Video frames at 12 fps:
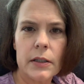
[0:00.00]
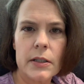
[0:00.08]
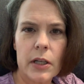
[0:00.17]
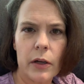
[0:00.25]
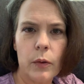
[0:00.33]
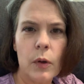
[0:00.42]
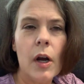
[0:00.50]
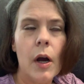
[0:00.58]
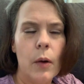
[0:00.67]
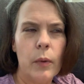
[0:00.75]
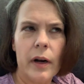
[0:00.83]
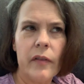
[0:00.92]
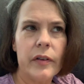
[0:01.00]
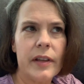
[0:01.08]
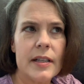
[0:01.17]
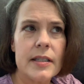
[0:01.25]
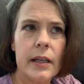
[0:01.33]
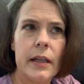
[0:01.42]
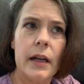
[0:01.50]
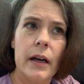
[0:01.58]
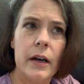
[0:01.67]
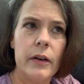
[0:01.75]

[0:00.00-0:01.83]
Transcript: So whenever they said, oh,